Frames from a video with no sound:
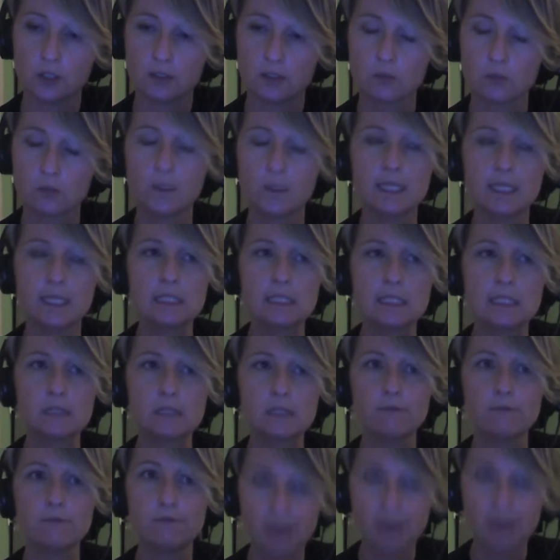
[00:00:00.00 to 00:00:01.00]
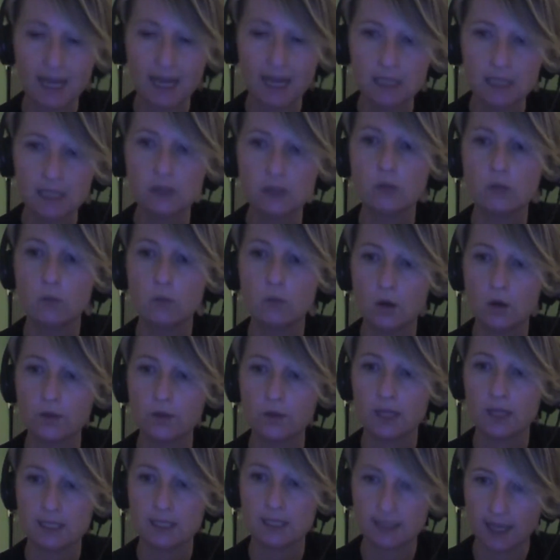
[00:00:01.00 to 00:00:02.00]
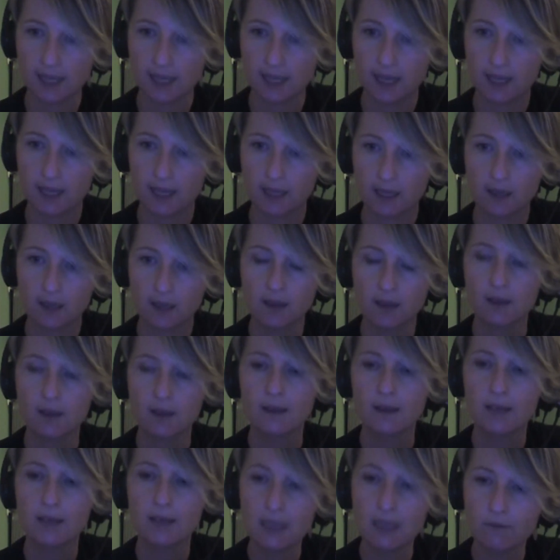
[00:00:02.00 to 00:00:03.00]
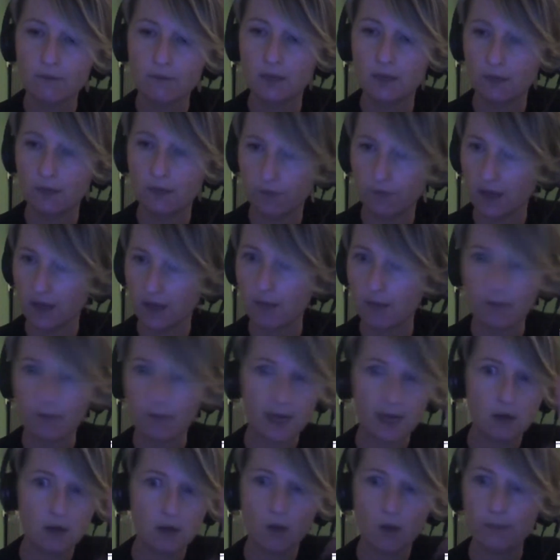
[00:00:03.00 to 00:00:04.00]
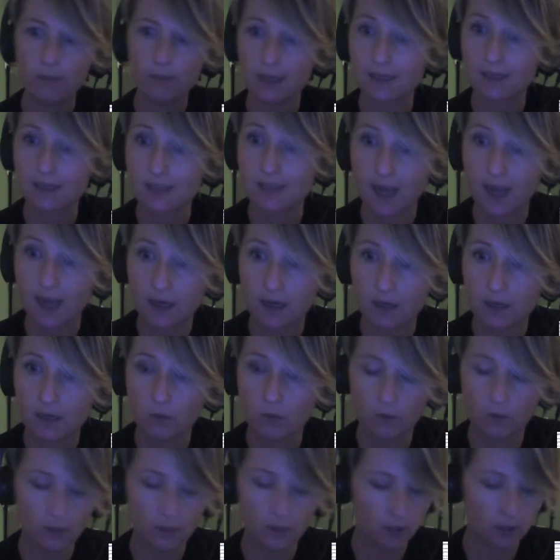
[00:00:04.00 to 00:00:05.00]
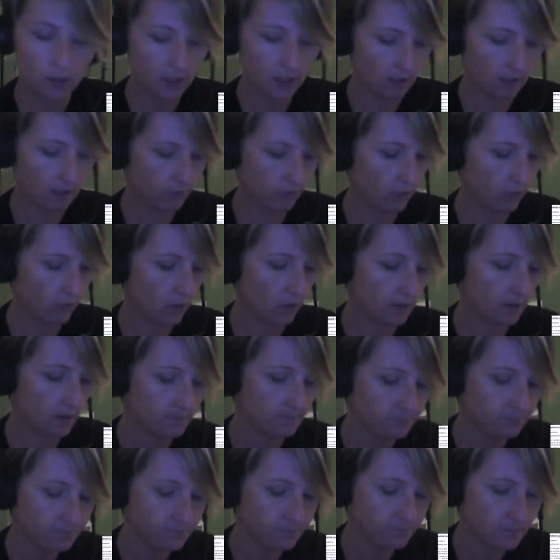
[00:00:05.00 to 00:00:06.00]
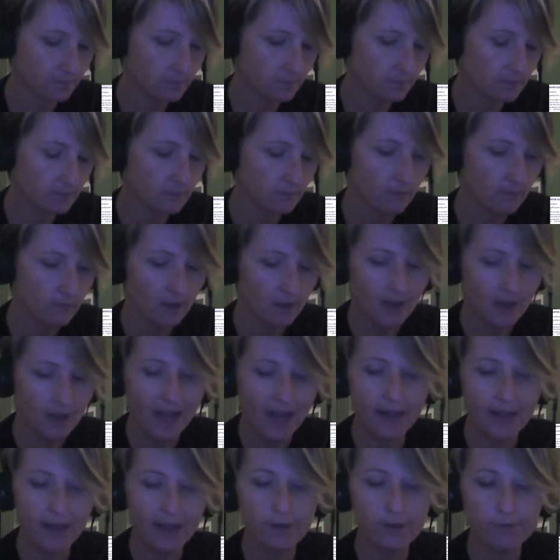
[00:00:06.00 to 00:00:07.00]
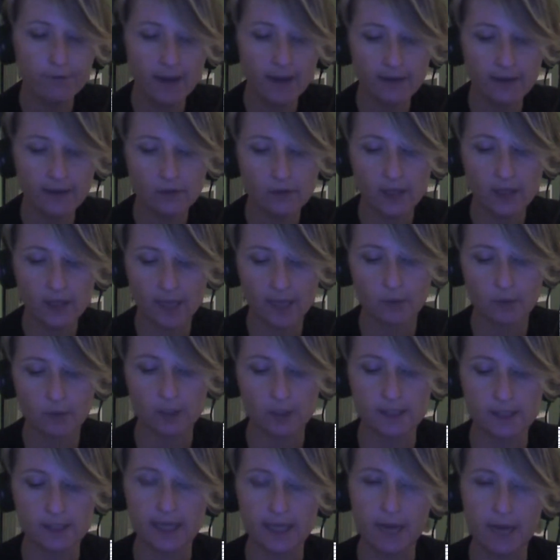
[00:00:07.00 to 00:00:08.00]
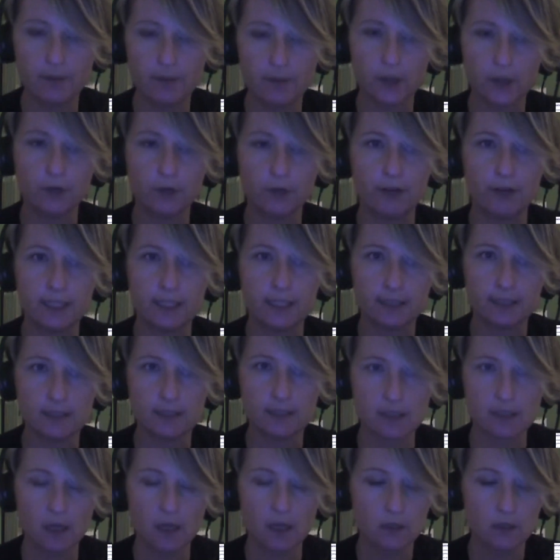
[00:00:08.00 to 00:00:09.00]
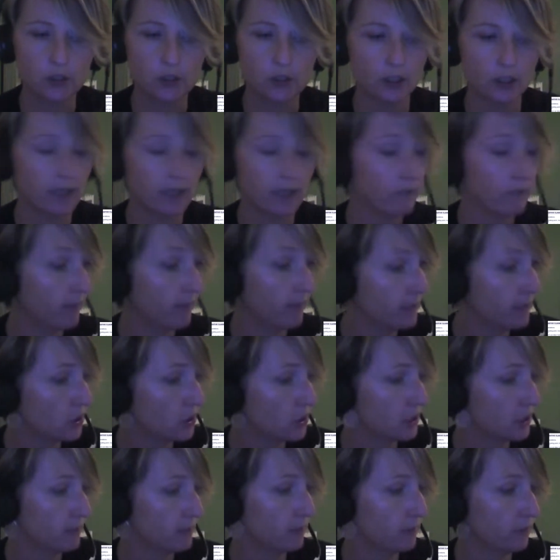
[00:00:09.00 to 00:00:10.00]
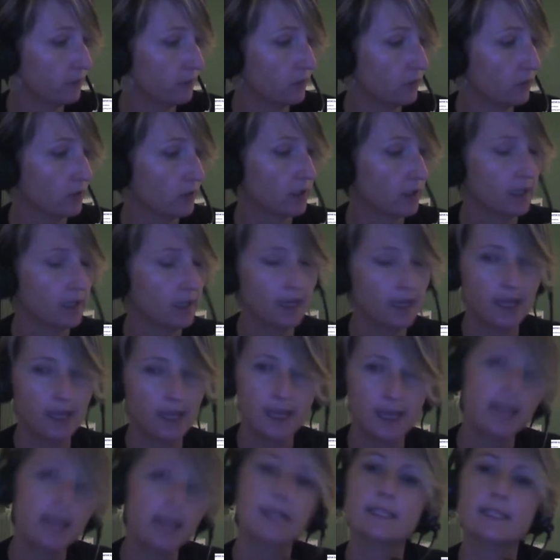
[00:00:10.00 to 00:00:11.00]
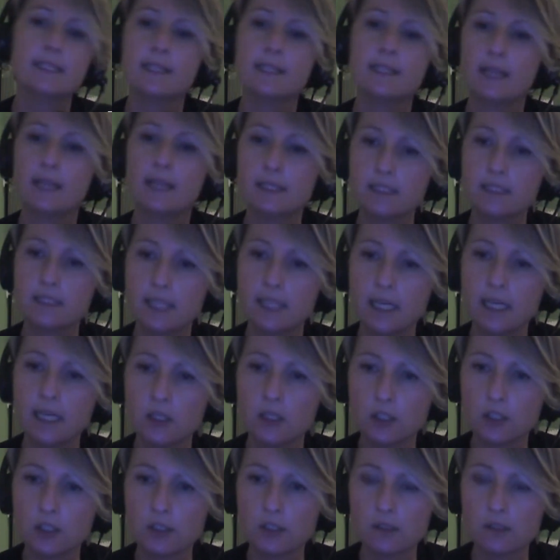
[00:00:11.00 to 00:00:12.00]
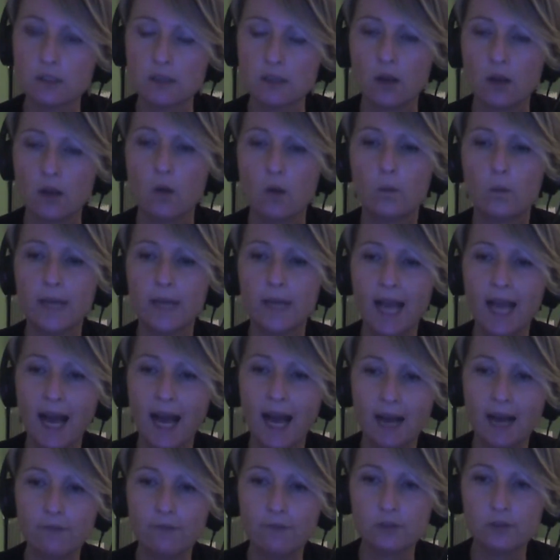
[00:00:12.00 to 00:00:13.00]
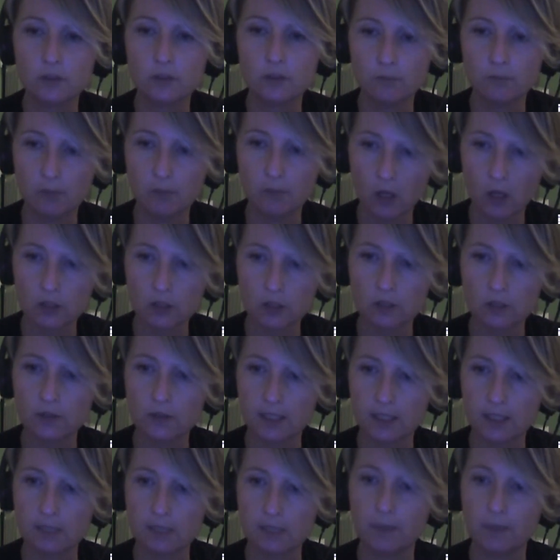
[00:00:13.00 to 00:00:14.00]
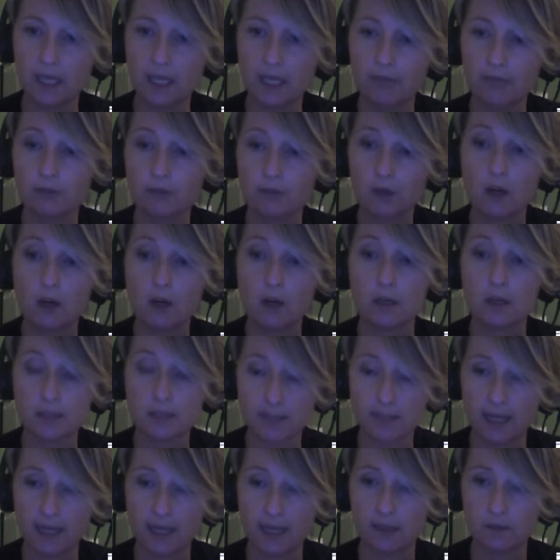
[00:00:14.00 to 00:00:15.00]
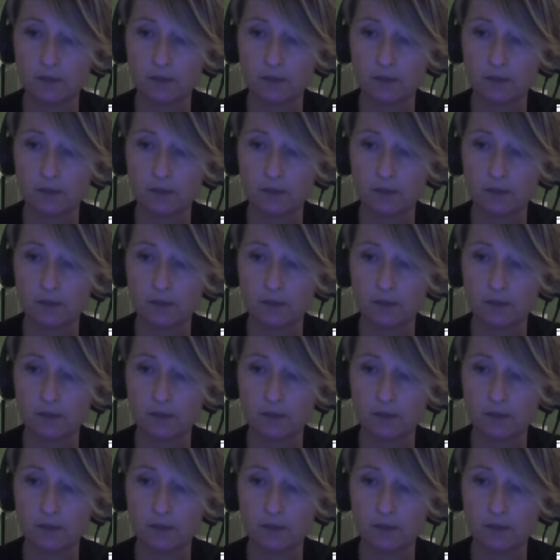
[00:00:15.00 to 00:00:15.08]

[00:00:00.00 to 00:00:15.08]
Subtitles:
We need to value what they say, even if they may not be exactly what we're looking for. The thing I'm going to say about creating this culture, and I've mentioned it before, is that as teachers, we have to model this behavior ourselves.